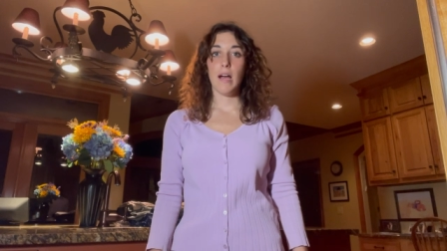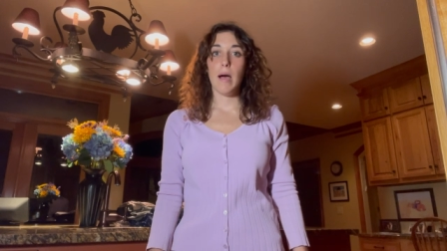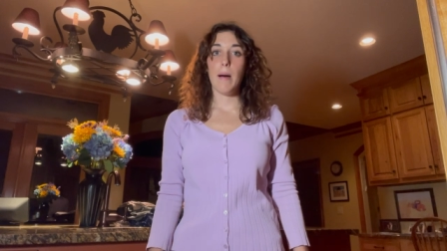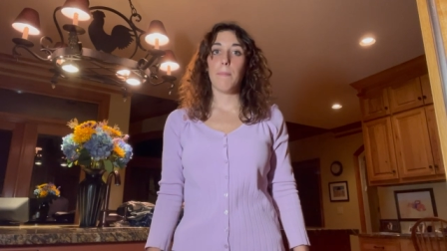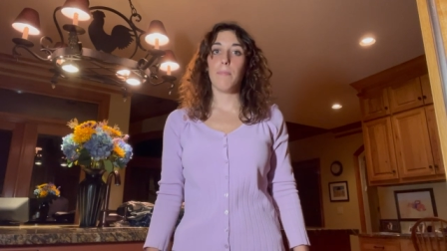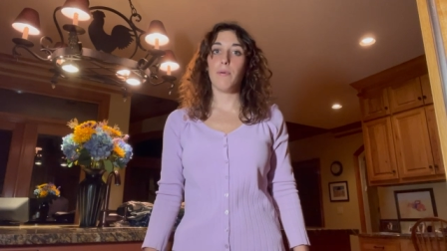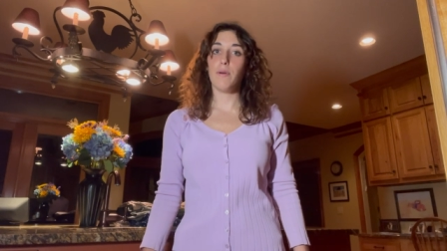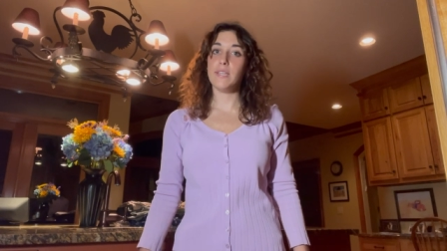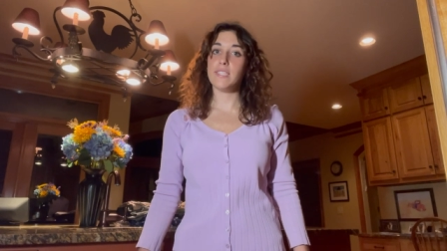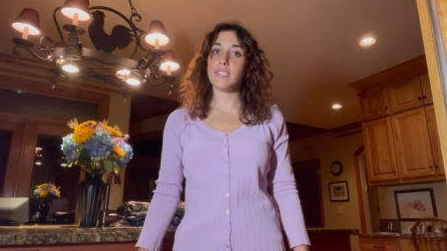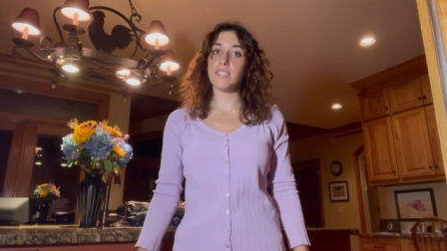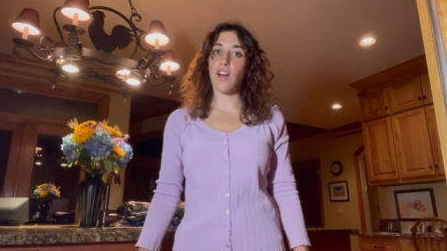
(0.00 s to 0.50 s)

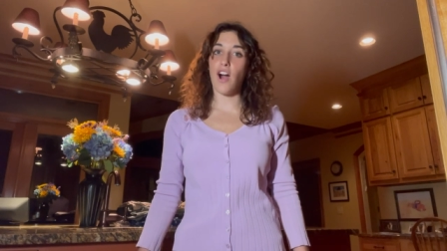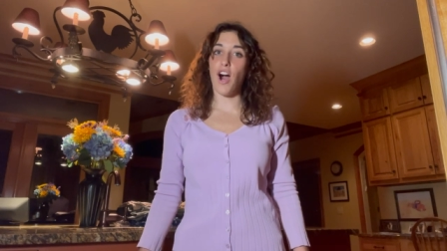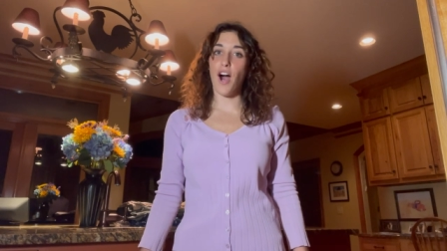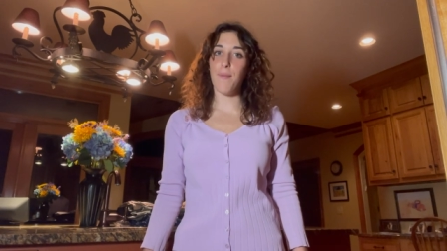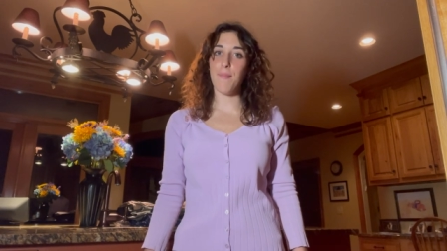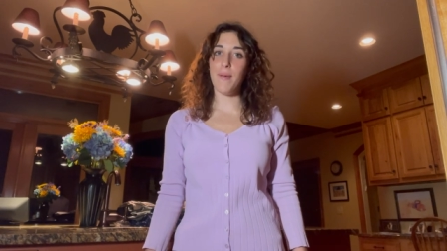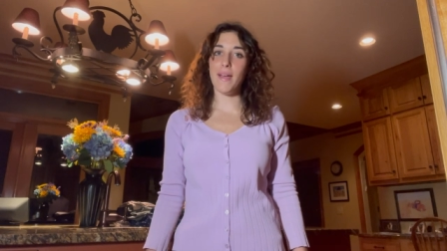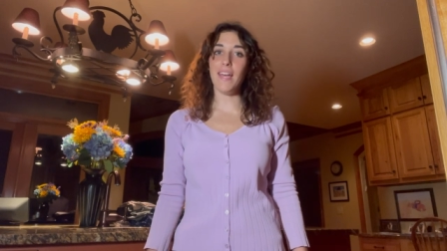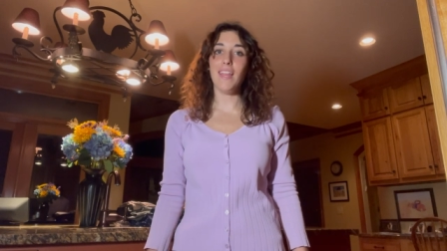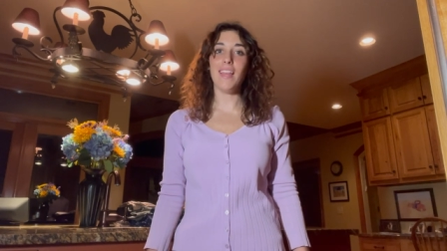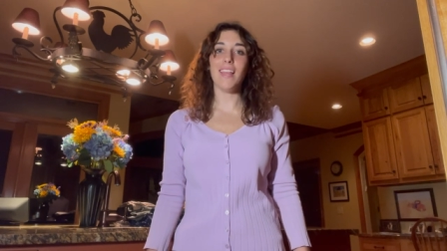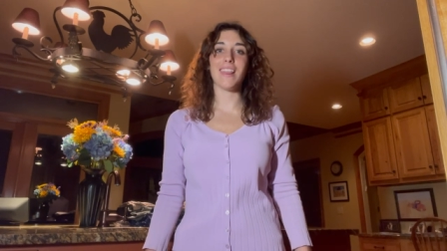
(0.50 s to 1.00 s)
Please
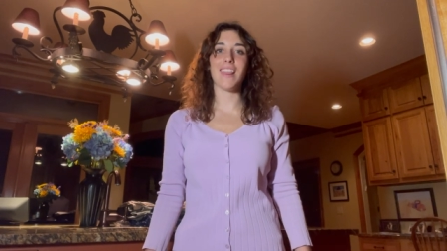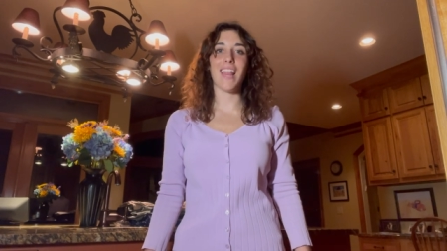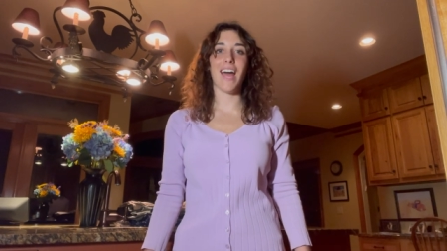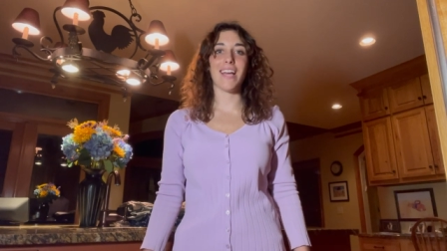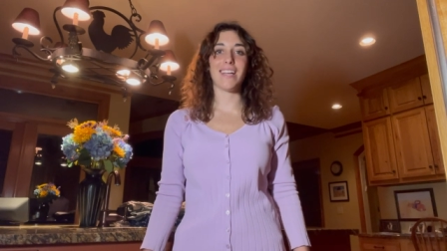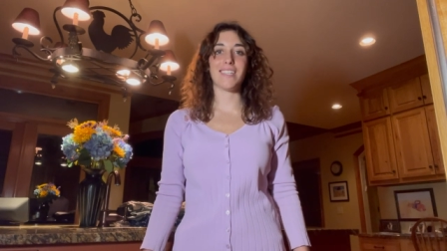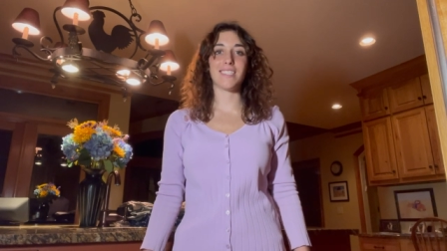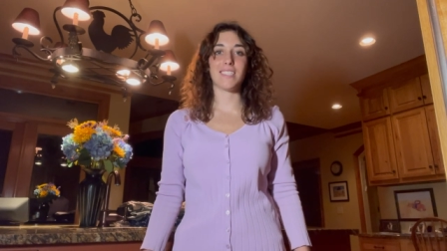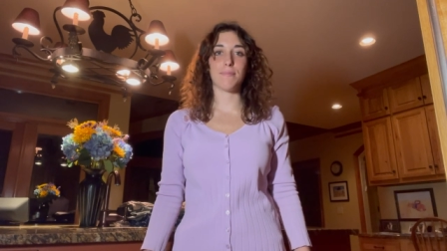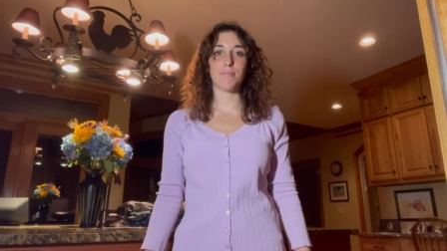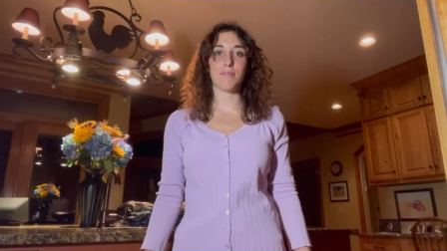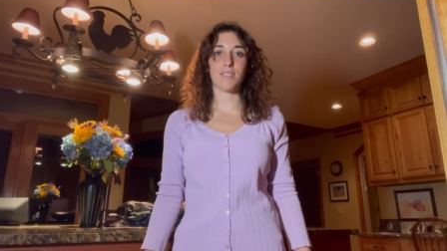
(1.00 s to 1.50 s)
comment, like,
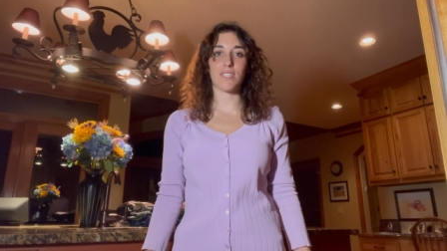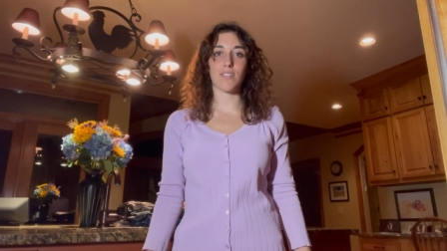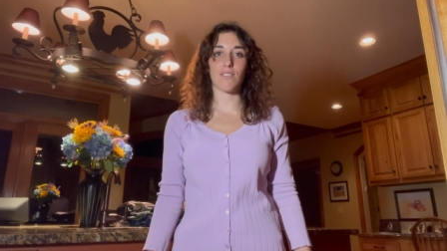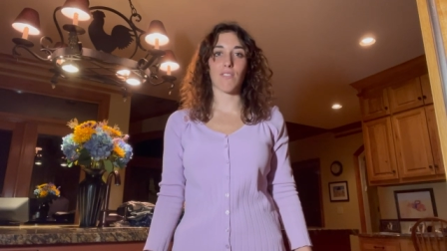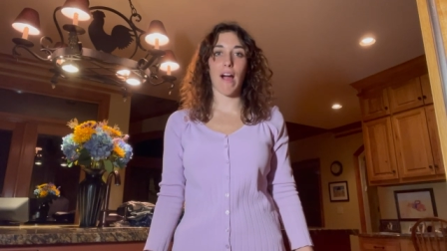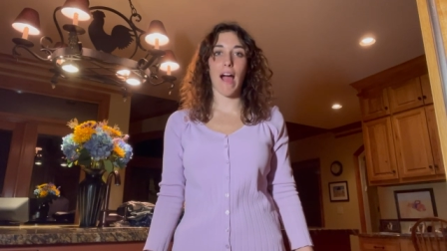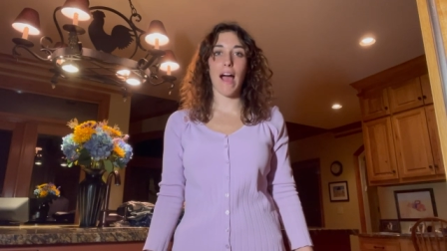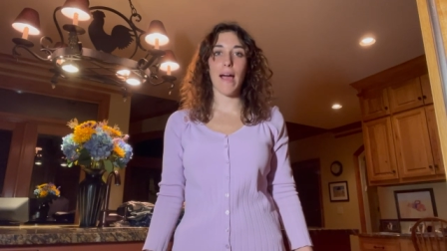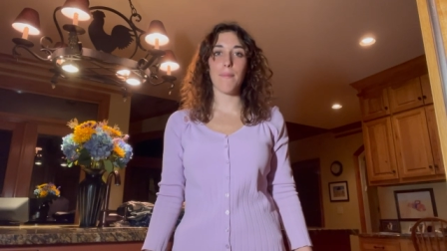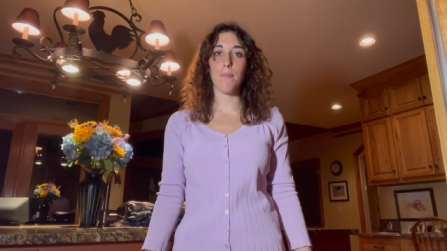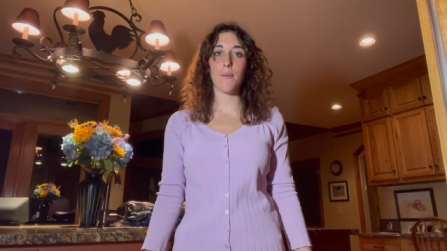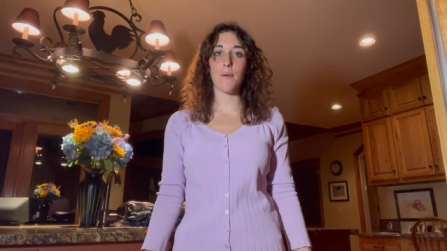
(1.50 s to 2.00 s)

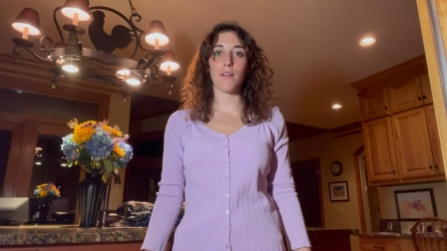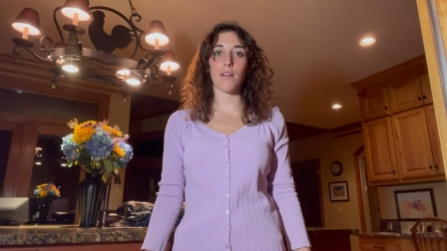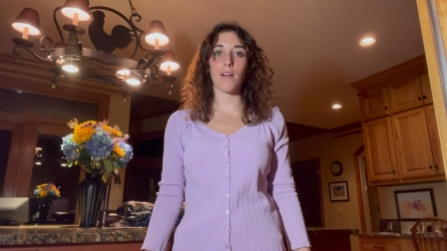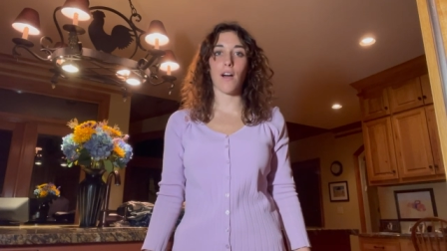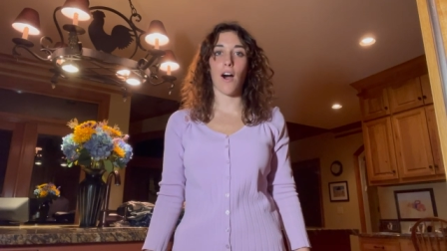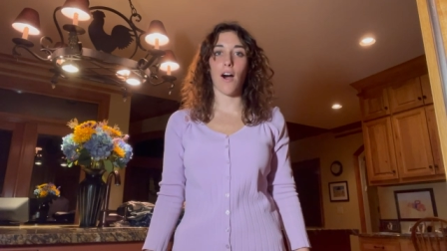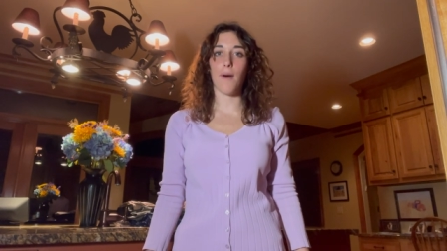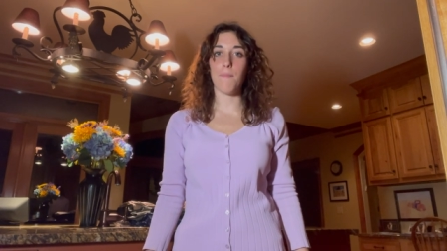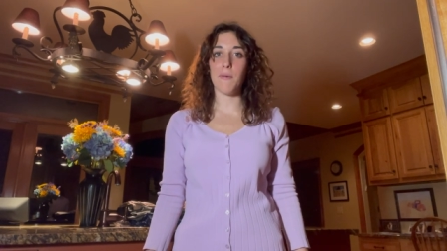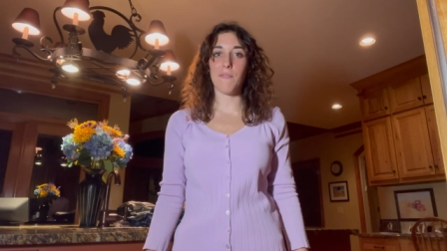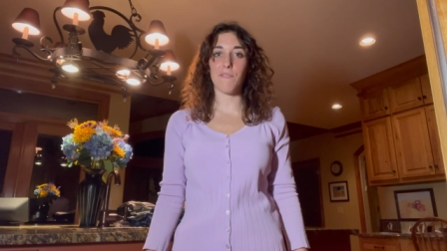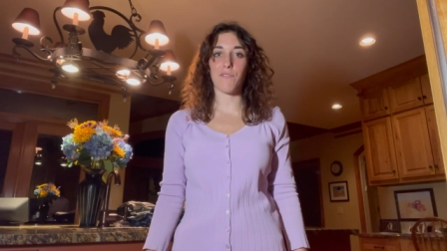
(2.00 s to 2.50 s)
subscribe,
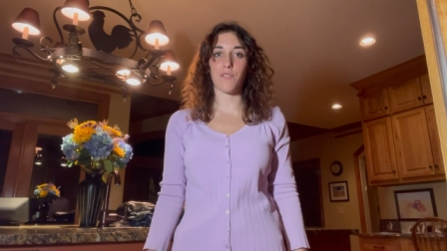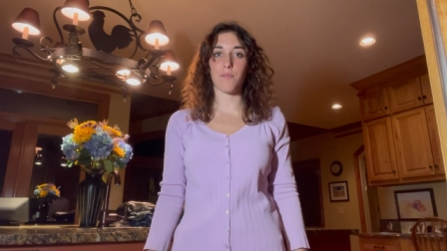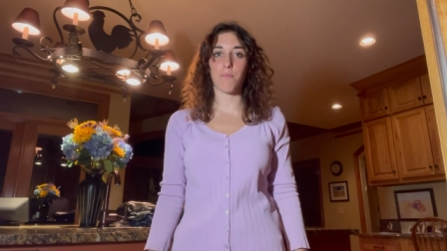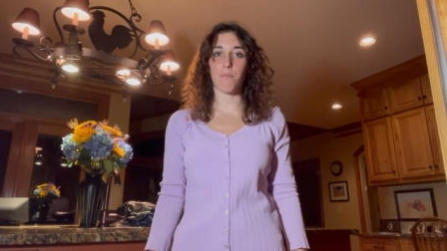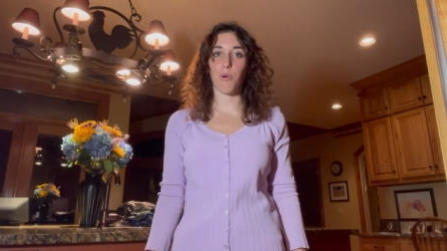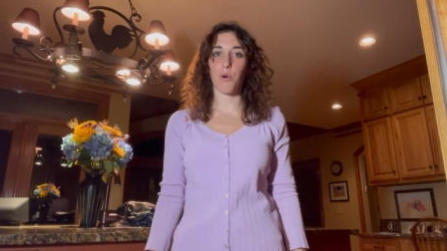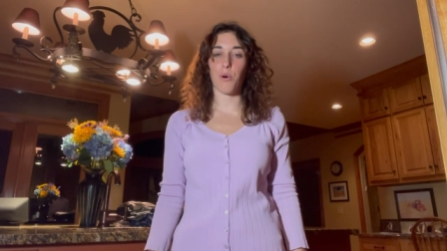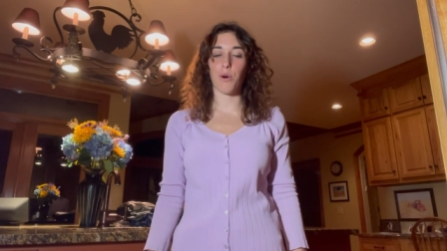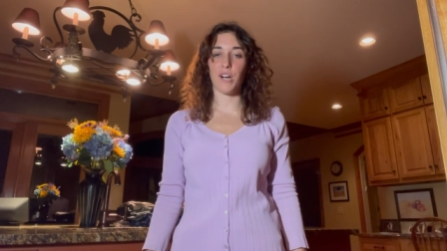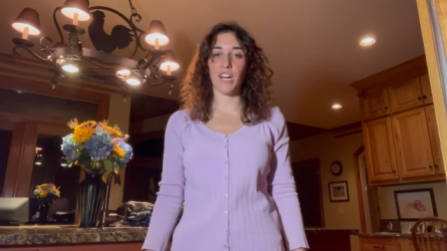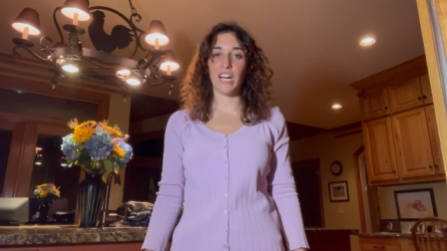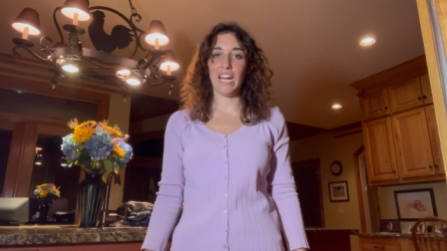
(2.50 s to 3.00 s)
comment for
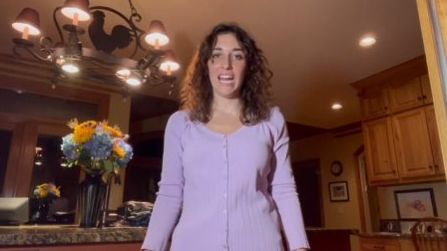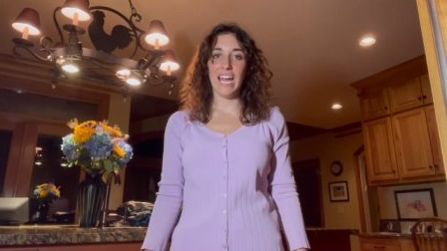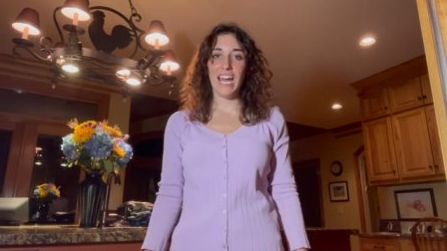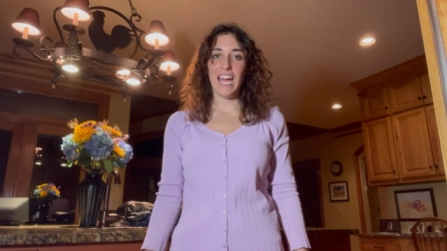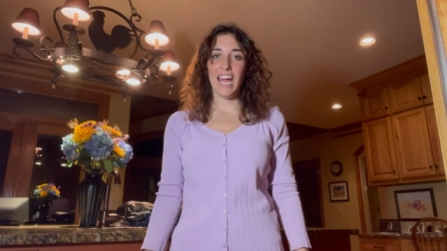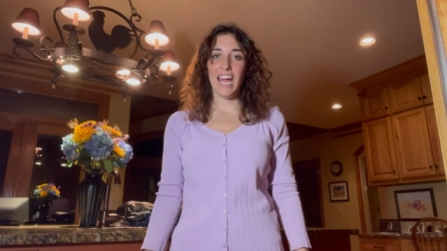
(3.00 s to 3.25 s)
more,